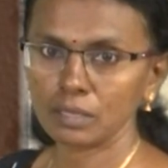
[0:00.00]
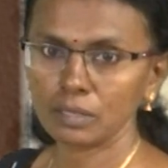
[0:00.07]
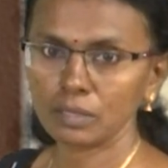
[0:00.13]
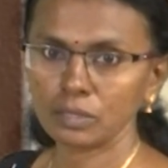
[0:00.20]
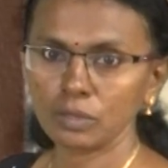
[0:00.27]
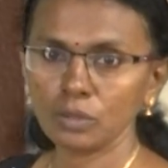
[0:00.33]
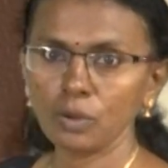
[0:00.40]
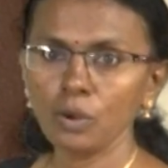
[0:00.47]

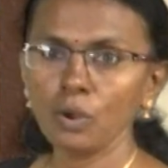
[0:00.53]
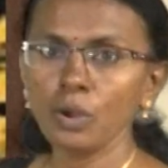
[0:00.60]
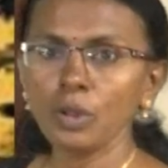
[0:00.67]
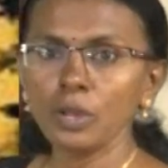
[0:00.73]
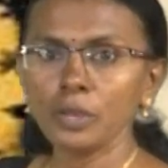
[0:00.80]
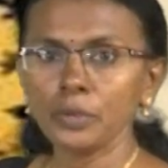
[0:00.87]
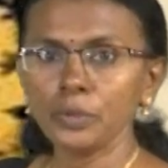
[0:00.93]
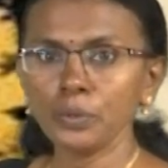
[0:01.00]
So,
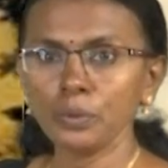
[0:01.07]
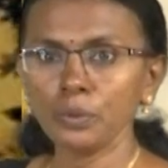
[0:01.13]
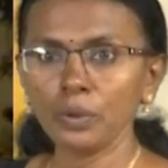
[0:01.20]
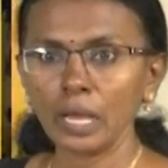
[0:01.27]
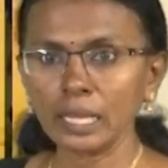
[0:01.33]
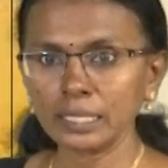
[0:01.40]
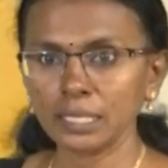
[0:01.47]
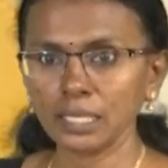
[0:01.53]
you
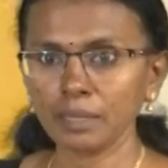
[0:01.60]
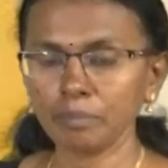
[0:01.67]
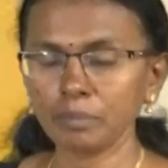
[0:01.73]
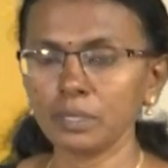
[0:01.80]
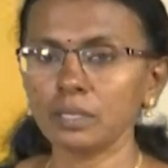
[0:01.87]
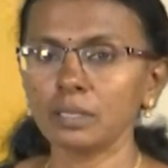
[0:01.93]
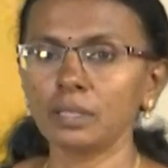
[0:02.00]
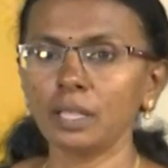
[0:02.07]

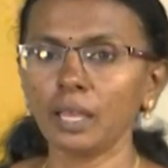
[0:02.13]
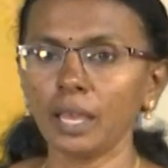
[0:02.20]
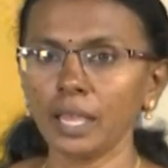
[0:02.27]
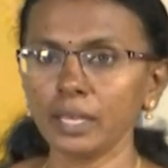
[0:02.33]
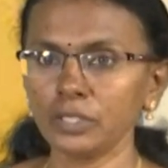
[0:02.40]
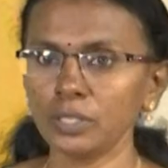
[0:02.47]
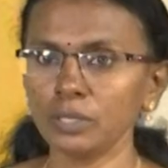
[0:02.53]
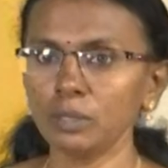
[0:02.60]
accept the
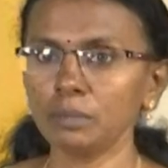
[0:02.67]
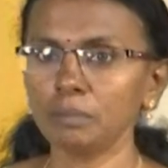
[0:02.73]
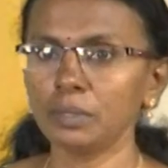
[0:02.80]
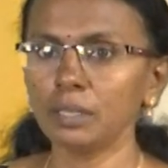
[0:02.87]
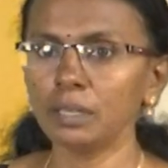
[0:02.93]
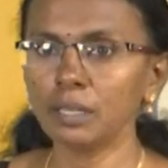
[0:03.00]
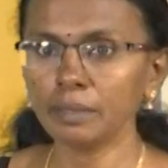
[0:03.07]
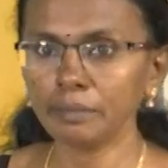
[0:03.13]
action of the
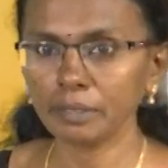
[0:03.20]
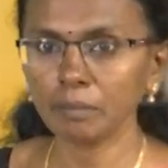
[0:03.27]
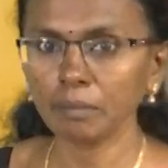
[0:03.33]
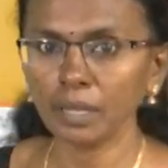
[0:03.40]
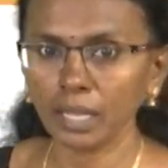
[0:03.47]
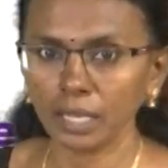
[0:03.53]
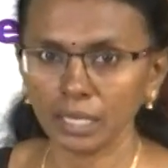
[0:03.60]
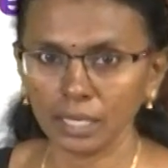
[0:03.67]

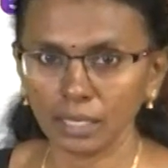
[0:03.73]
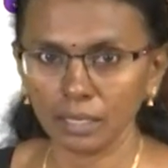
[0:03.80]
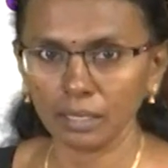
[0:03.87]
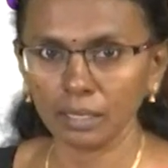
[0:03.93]
liftman here,